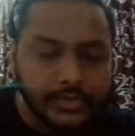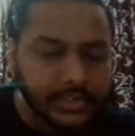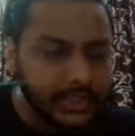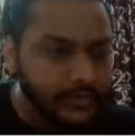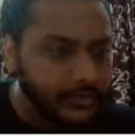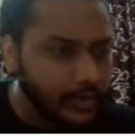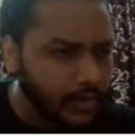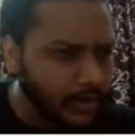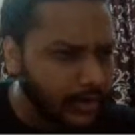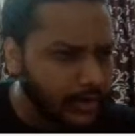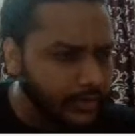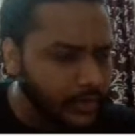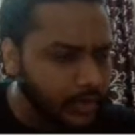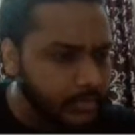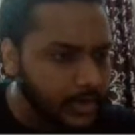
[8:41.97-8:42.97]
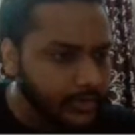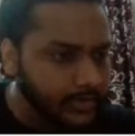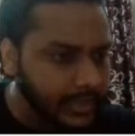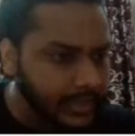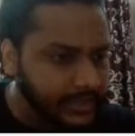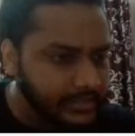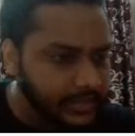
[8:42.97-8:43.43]
LOC, we all know
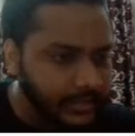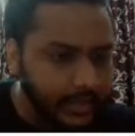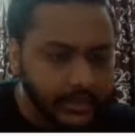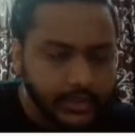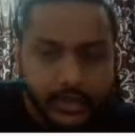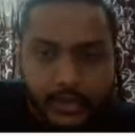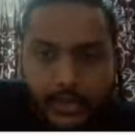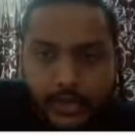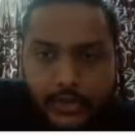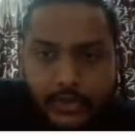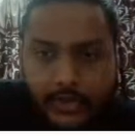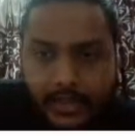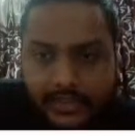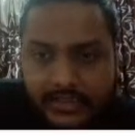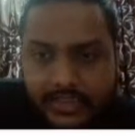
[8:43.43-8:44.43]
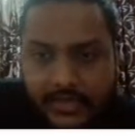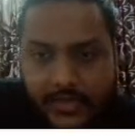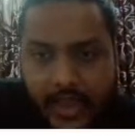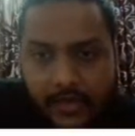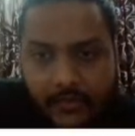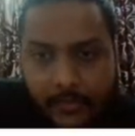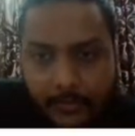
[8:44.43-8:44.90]
about LSE, right? So let's say
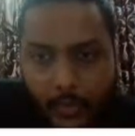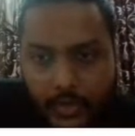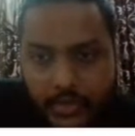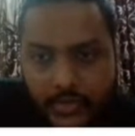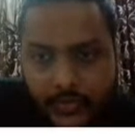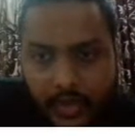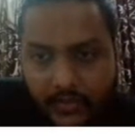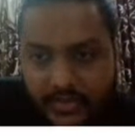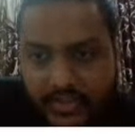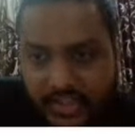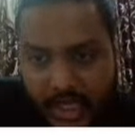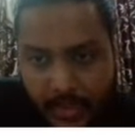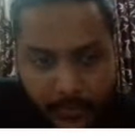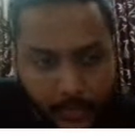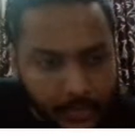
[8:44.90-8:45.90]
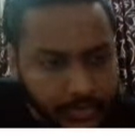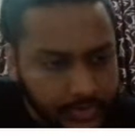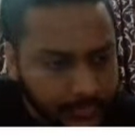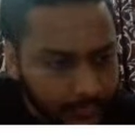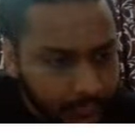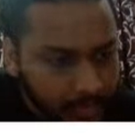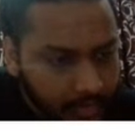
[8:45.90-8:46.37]
we have a post, we have a check
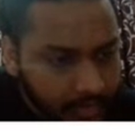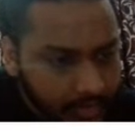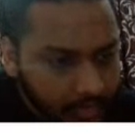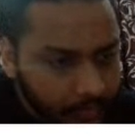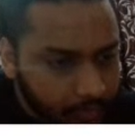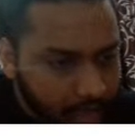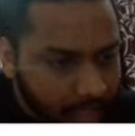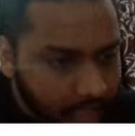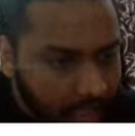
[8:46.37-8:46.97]
post. We